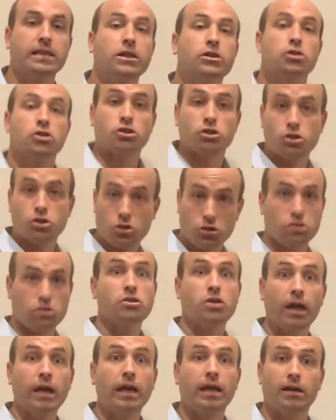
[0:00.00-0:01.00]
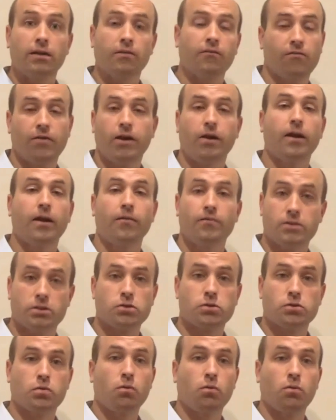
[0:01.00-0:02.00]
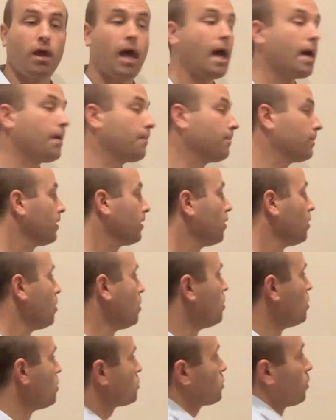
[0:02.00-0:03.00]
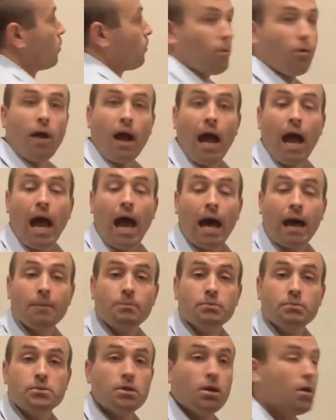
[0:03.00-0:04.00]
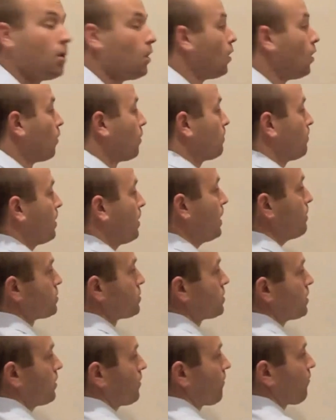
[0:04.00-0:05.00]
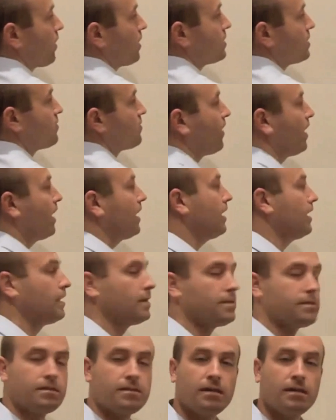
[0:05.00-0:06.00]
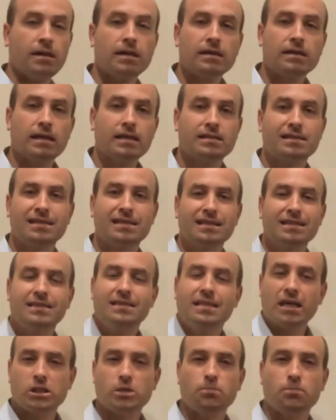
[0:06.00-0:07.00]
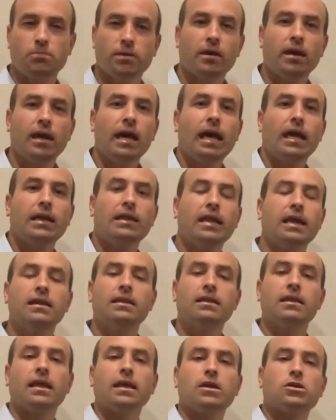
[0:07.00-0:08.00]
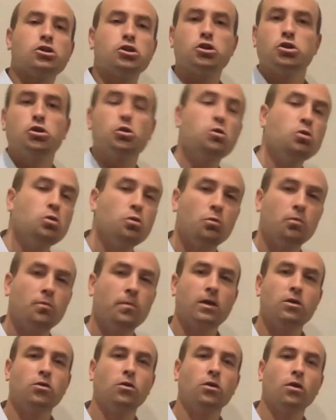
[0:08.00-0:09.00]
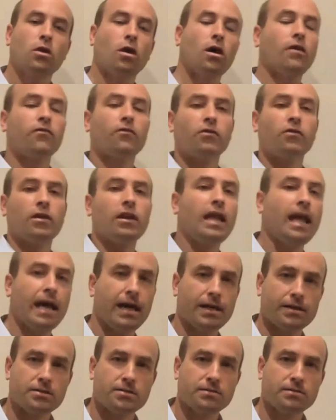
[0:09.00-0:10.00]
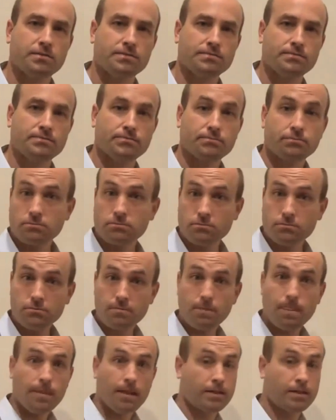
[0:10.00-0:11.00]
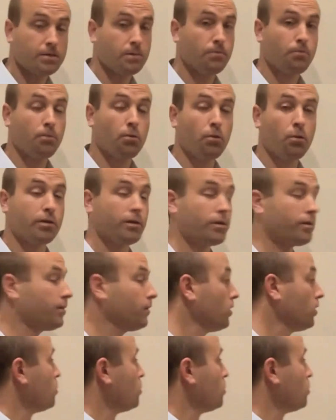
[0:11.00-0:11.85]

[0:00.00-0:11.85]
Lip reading: They just studied it and figured out this is what would happen. So perhaps when people say the phrase vacant, they see desperate. They assume that you can offer less. That's important.